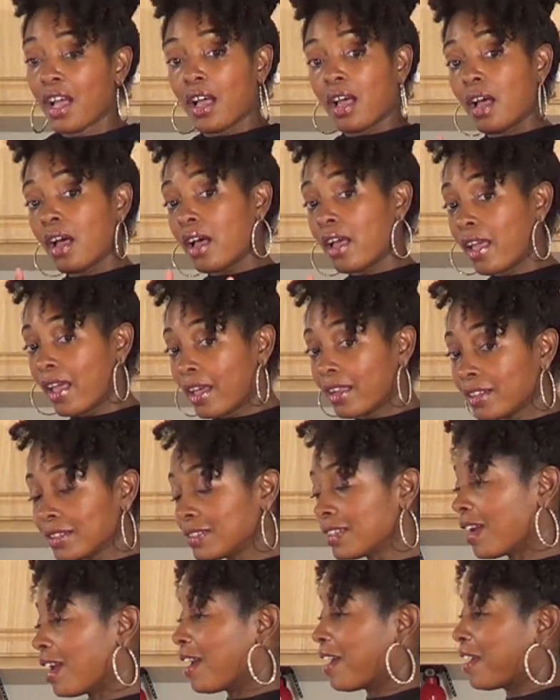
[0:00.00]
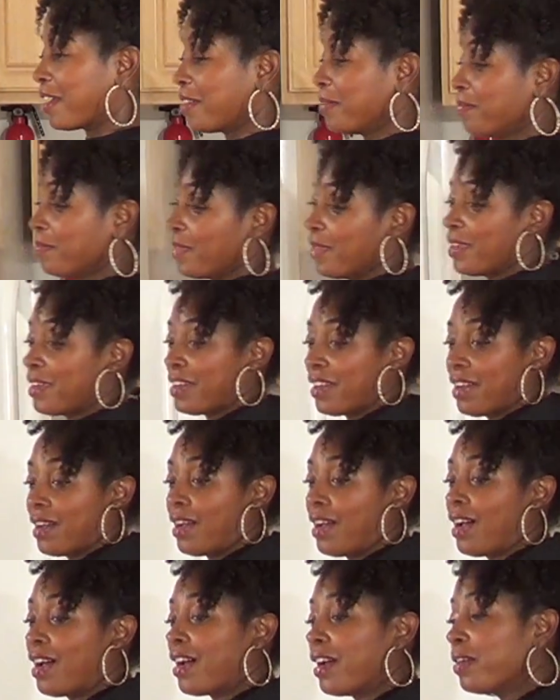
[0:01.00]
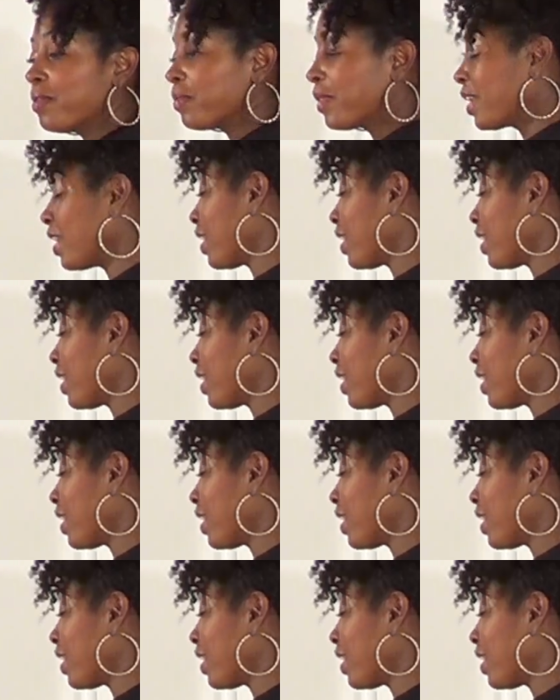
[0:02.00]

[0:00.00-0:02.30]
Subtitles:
Ahead of time, I went